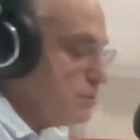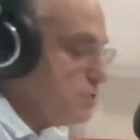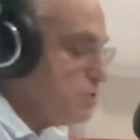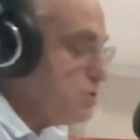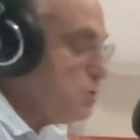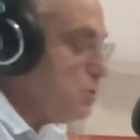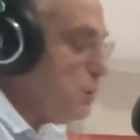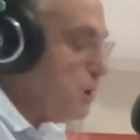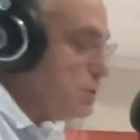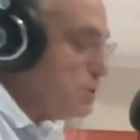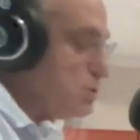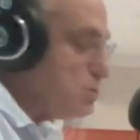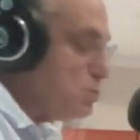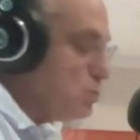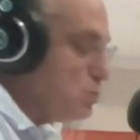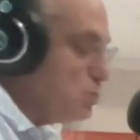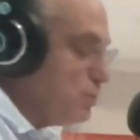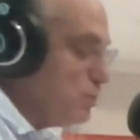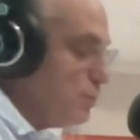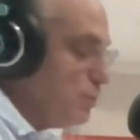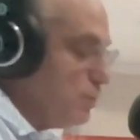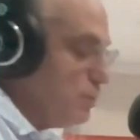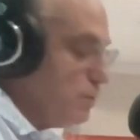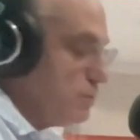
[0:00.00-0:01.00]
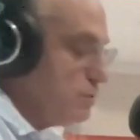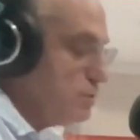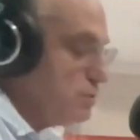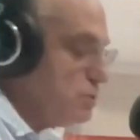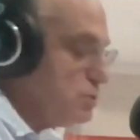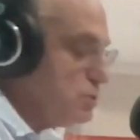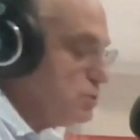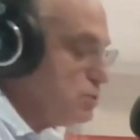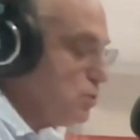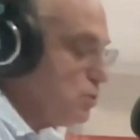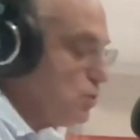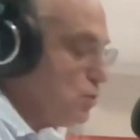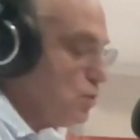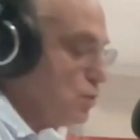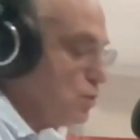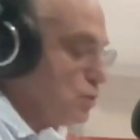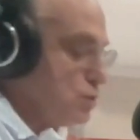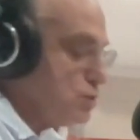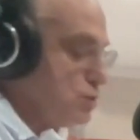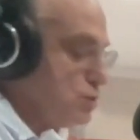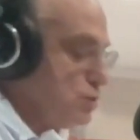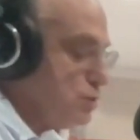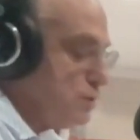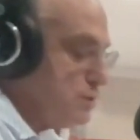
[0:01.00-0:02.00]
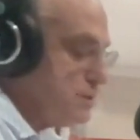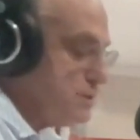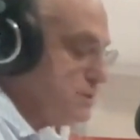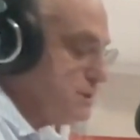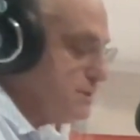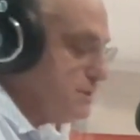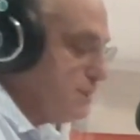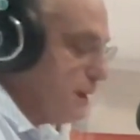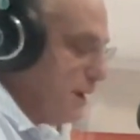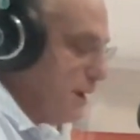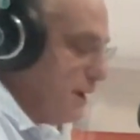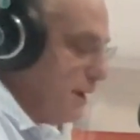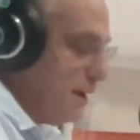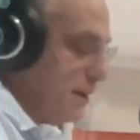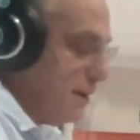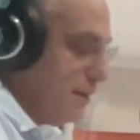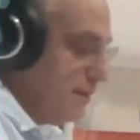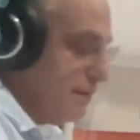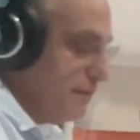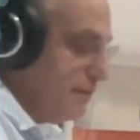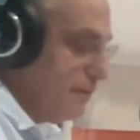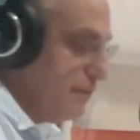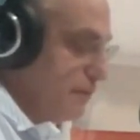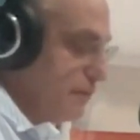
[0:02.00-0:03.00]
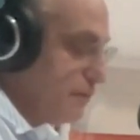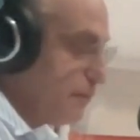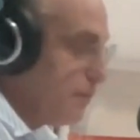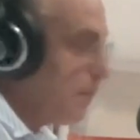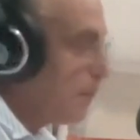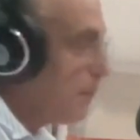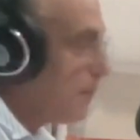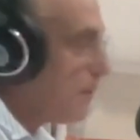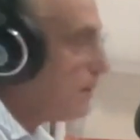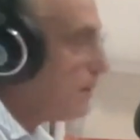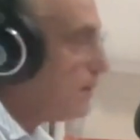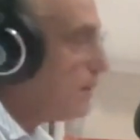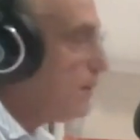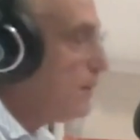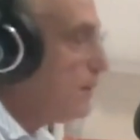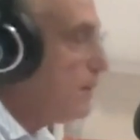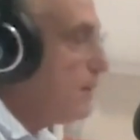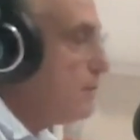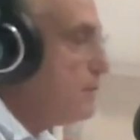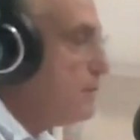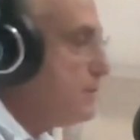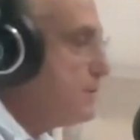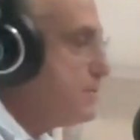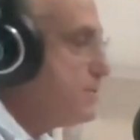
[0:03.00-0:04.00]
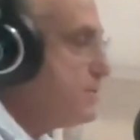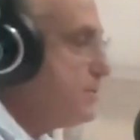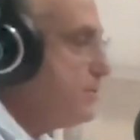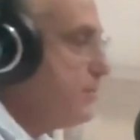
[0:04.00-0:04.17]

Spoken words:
She went door to door to earn some money. But she